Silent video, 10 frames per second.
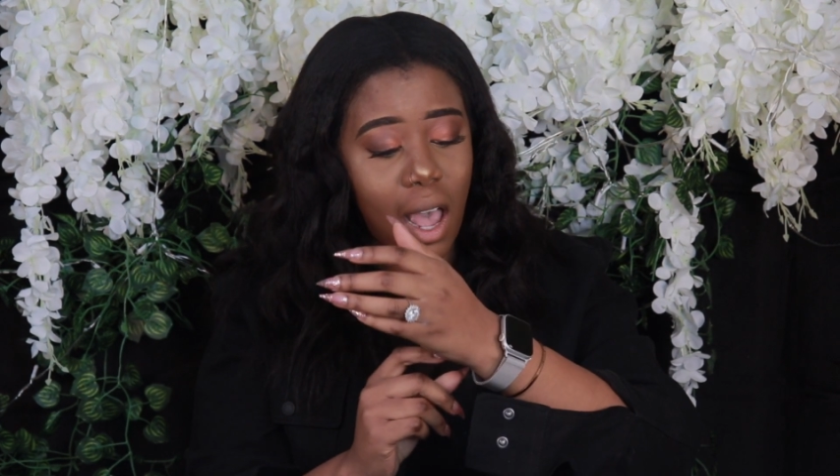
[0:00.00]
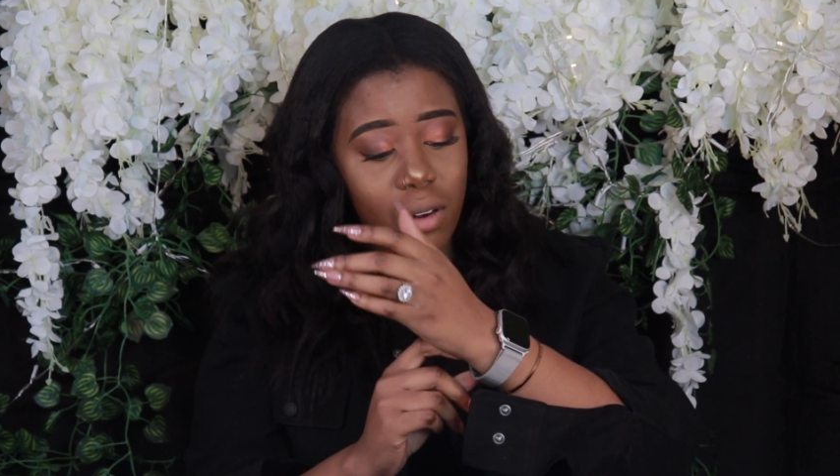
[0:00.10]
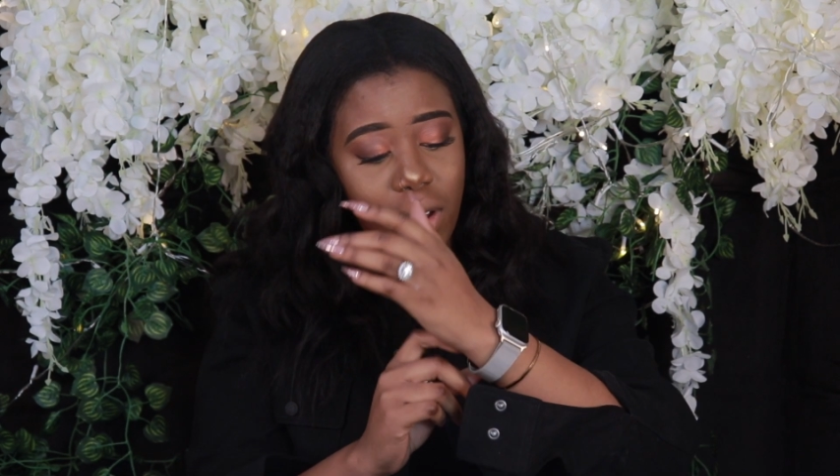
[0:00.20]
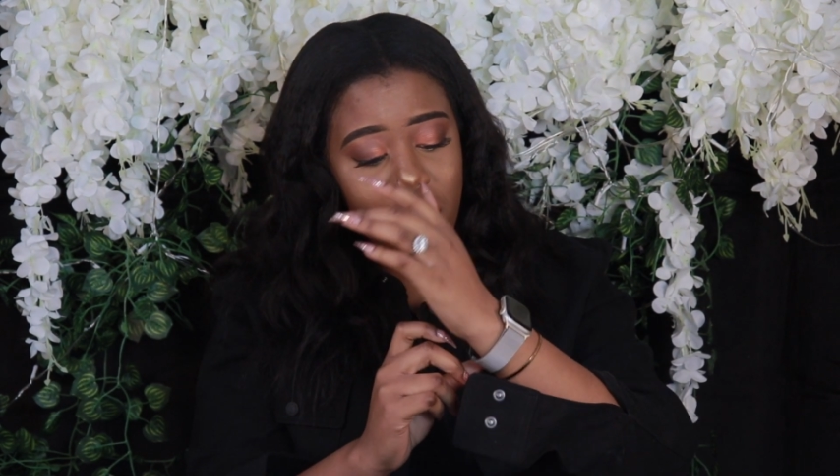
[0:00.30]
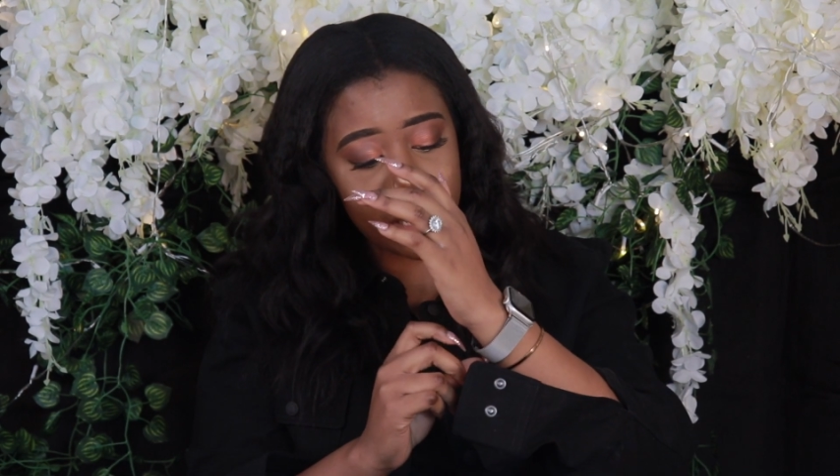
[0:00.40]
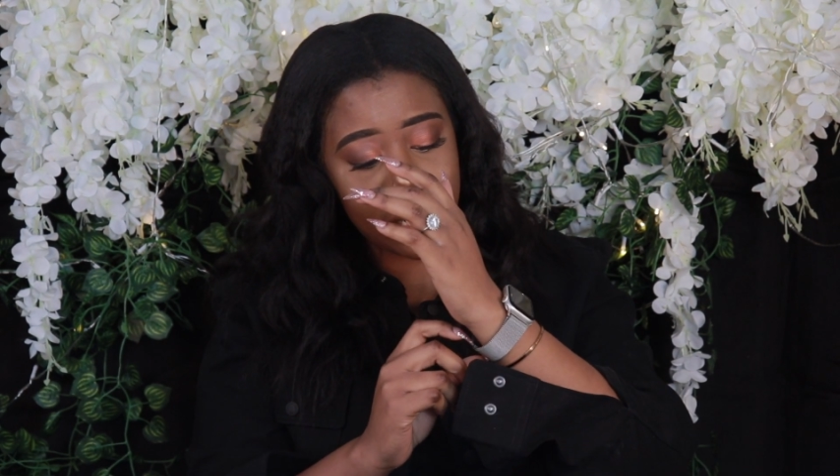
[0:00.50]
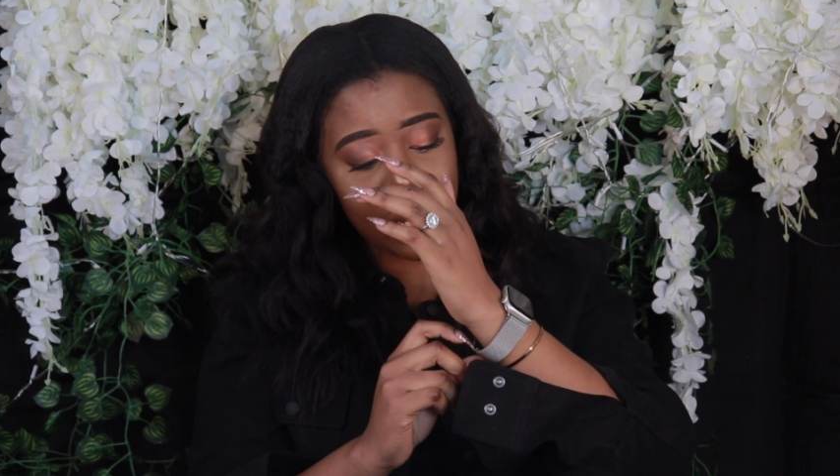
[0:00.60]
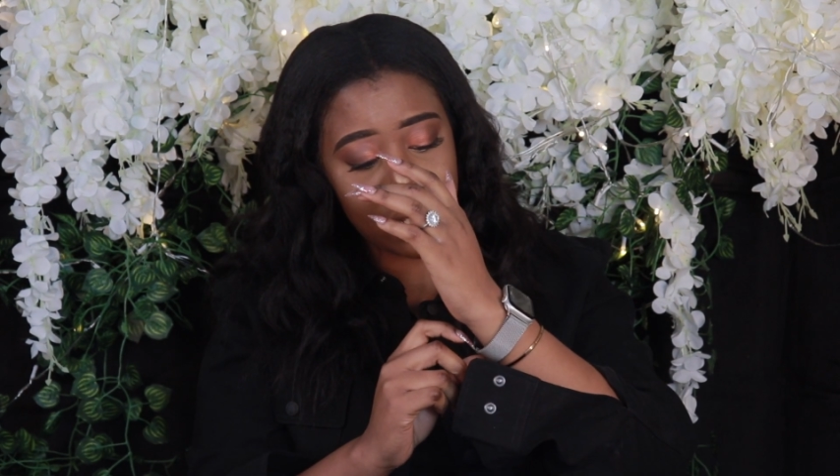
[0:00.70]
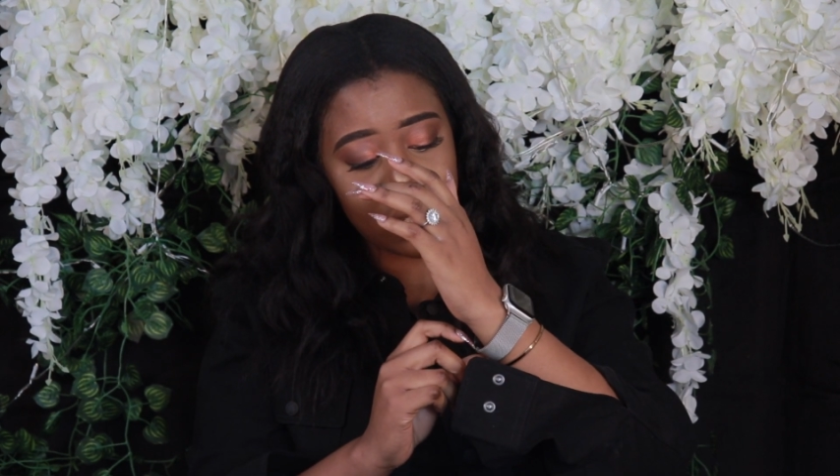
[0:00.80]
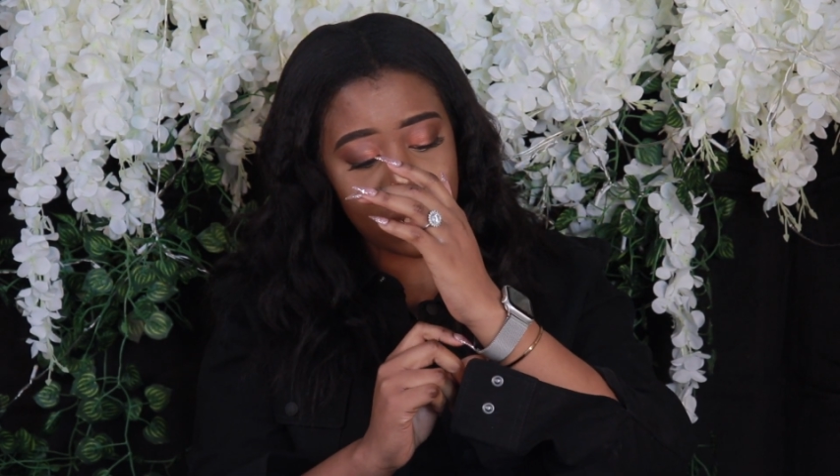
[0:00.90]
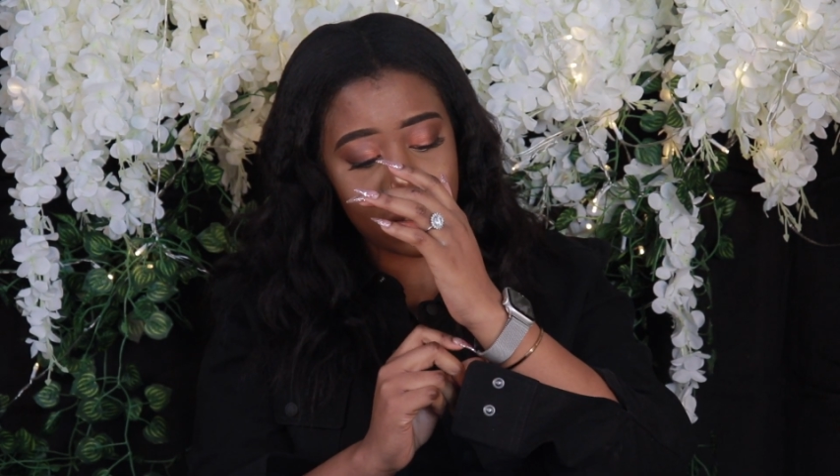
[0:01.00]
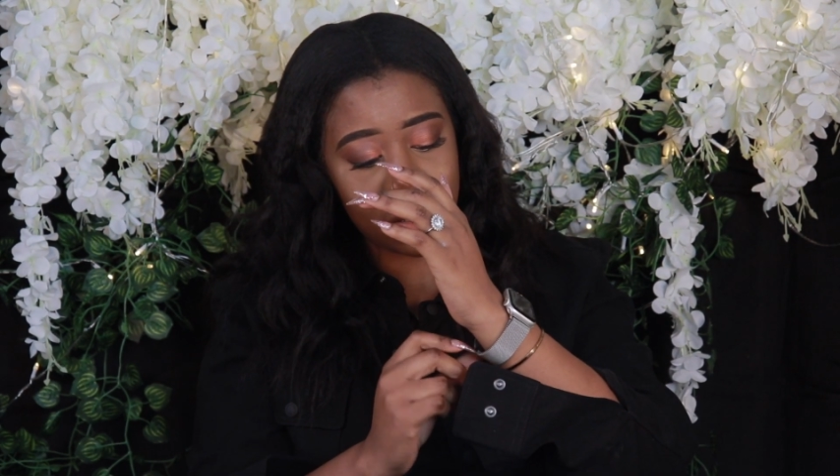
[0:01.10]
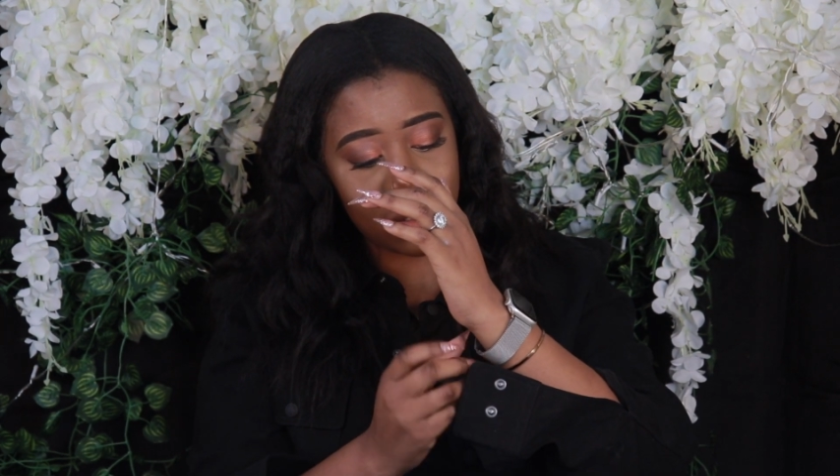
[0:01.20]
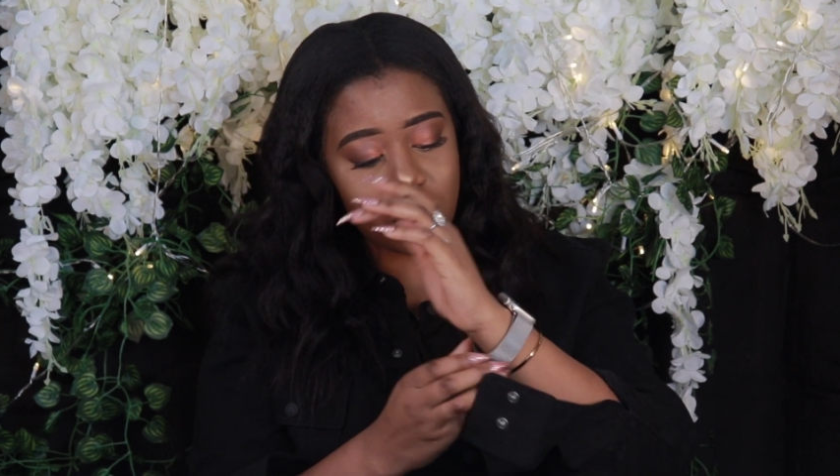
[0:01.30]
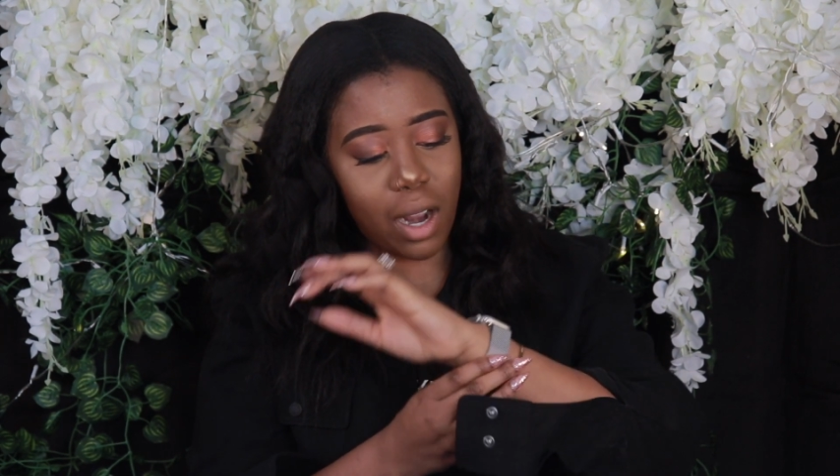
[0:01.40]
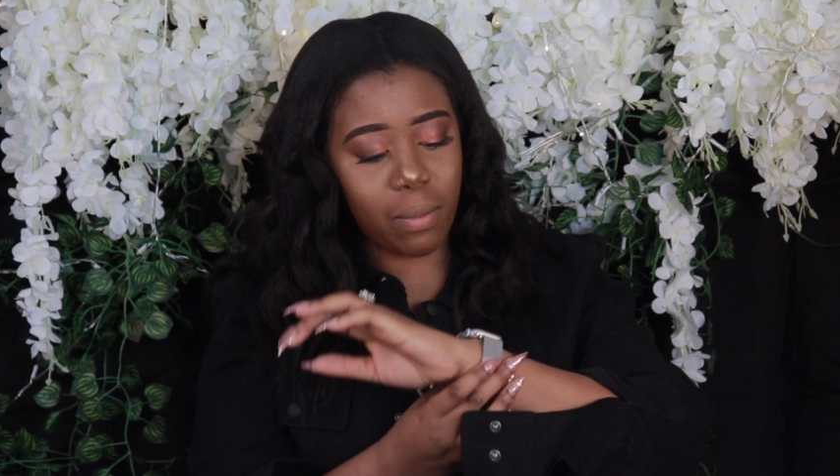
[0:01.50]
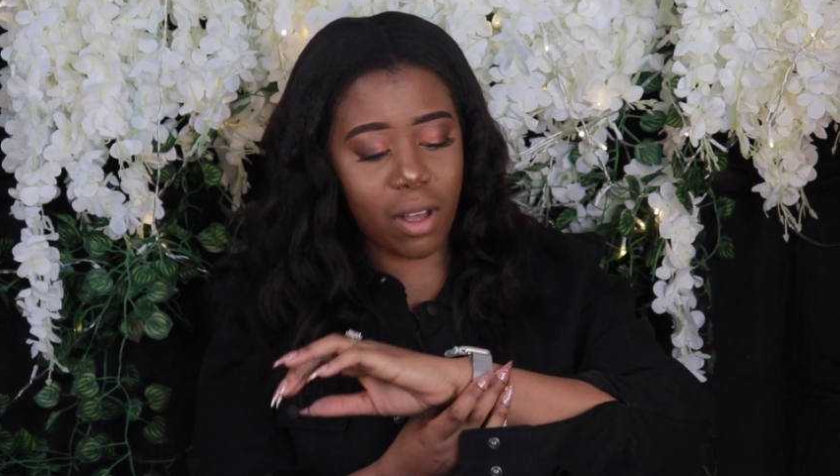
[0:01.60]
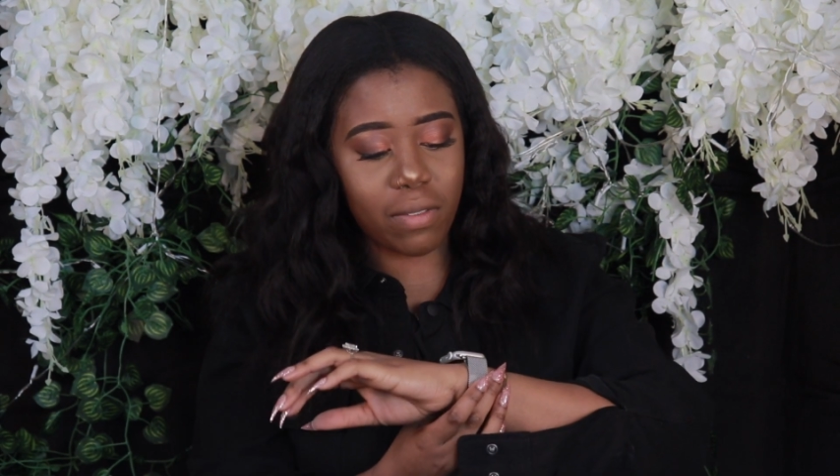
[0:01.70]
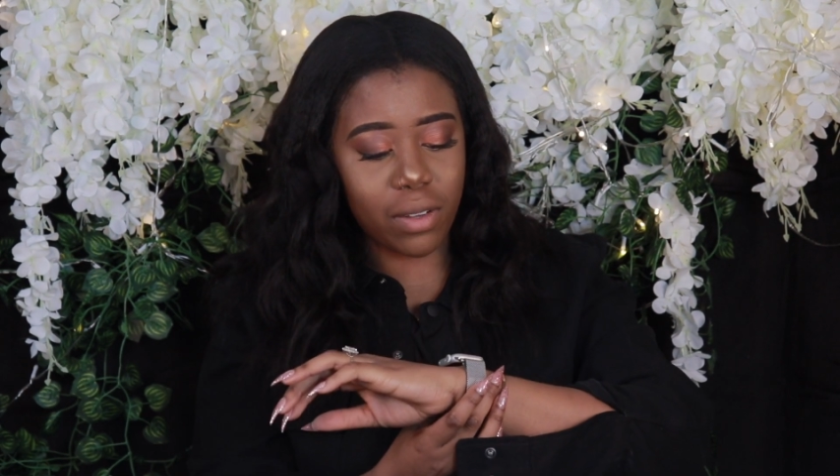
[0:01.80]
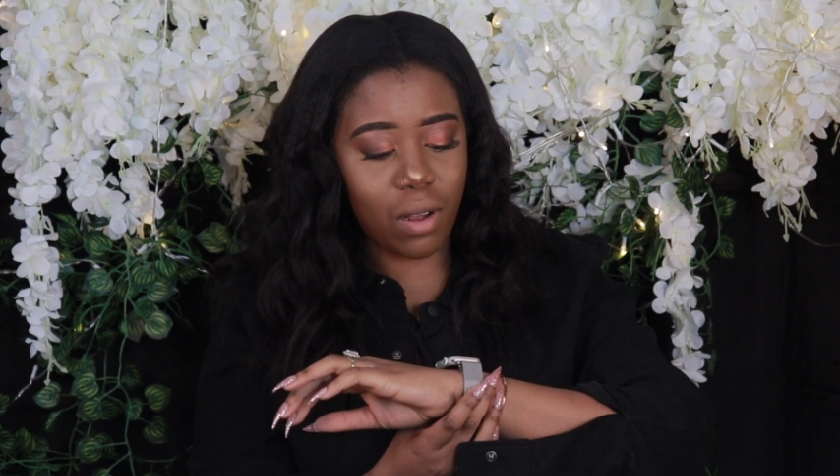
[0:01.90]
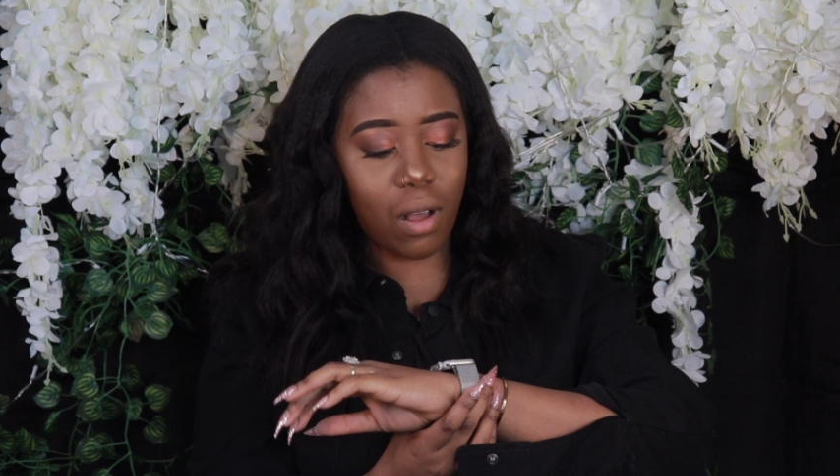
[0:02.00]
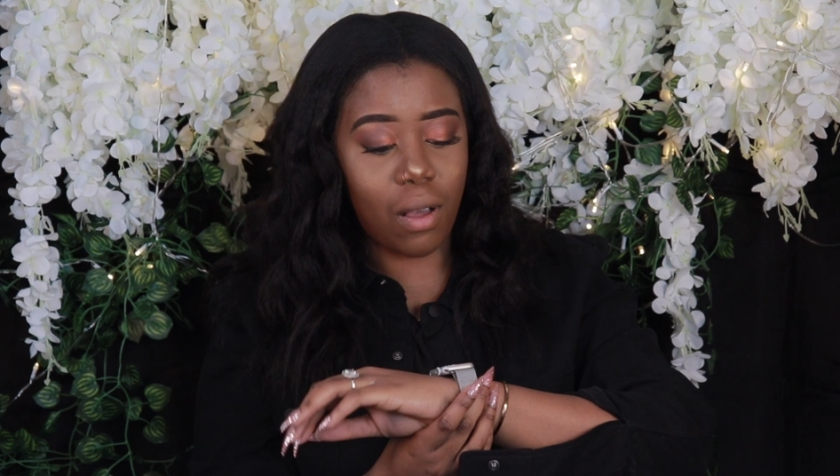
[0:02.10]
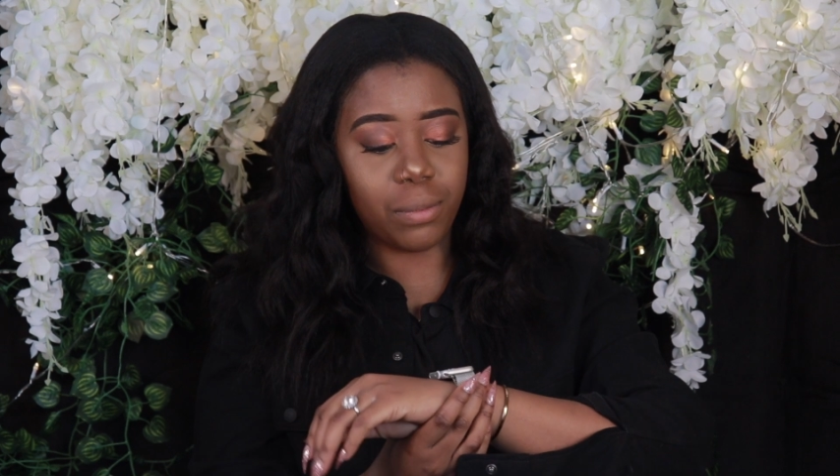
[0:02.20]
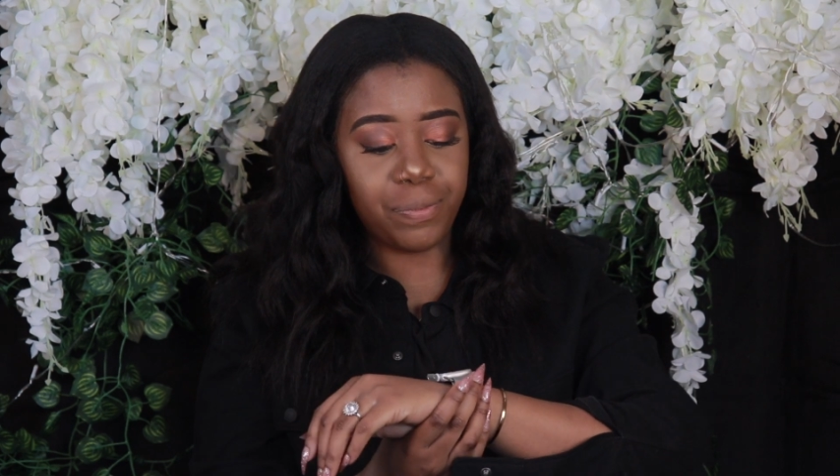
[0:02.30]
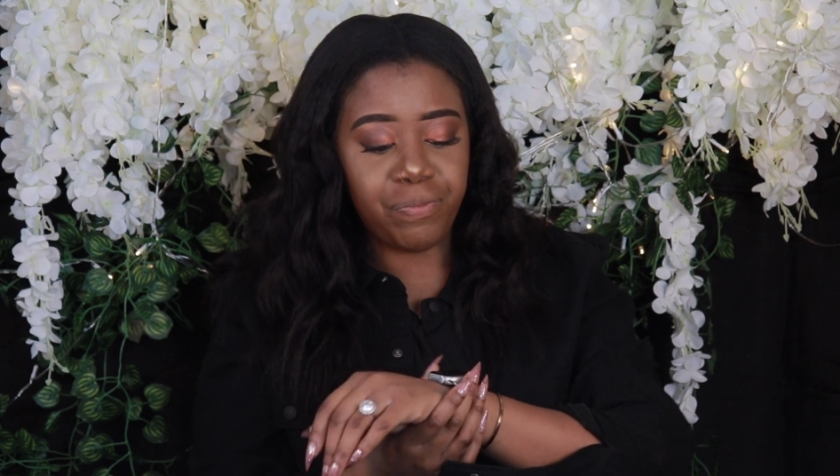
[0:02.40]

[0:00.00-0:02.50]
I don't know how to take this strap off at all.